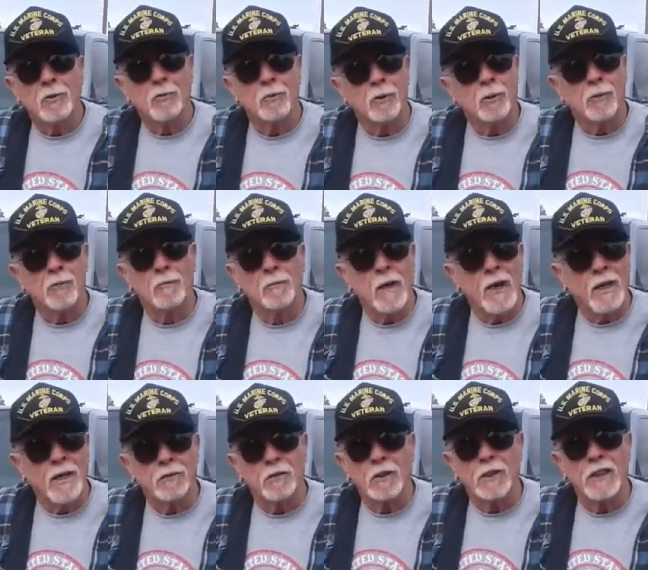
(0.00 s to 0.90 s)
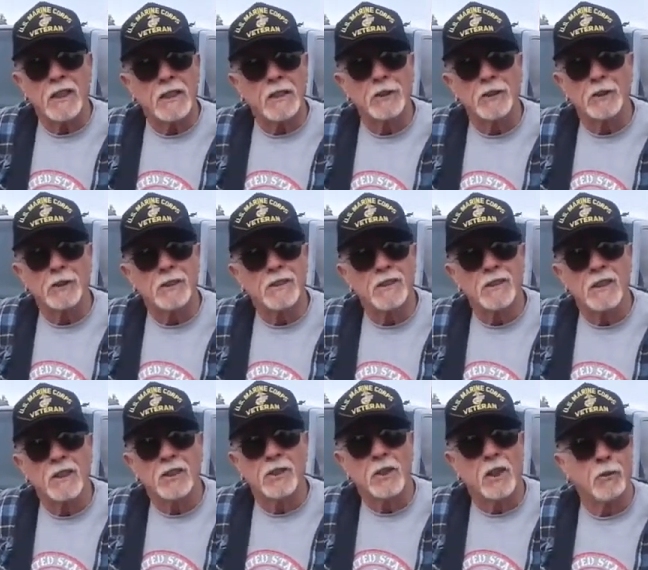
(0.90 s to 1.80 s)
Groove modification
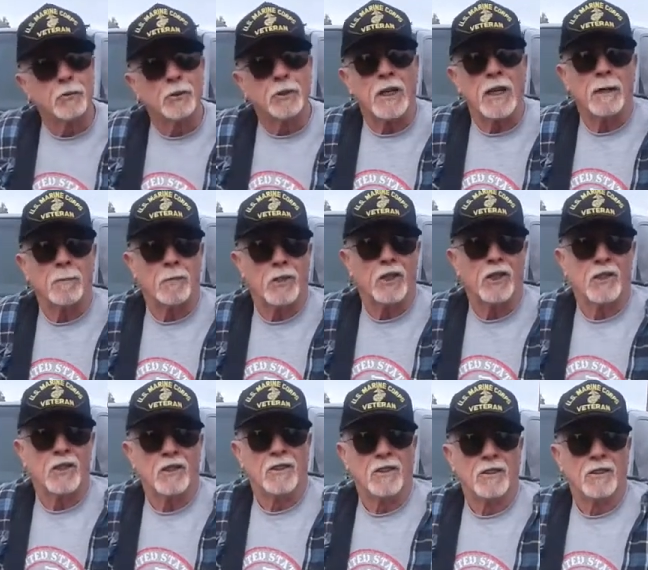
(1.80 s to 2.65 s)
in no time at all.